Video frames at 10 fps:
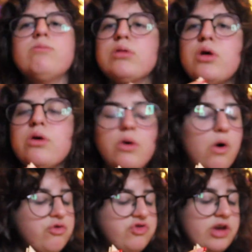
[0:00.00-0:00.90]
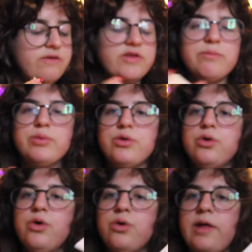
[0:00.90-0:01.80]
blue ocean, if it's
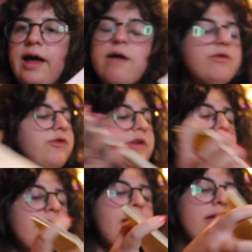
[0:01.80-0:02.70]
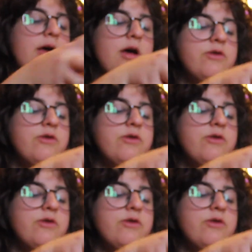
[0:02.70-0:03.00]
blue. Like, have you seen that?